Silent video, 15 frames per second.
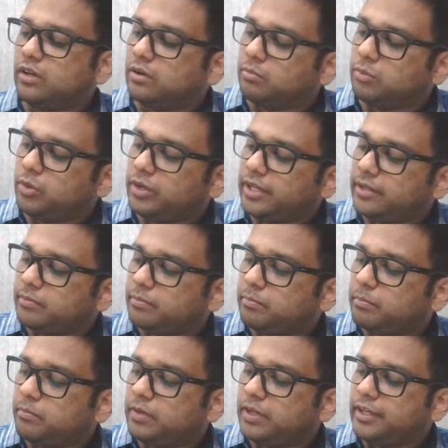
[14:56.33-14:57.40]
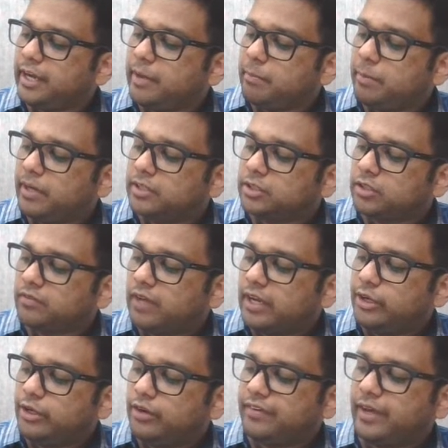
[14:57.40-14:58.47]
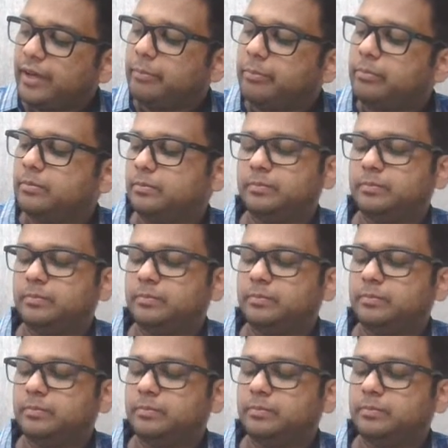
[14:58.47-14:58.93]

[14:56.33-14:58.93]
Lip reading: Mode depends on value of m.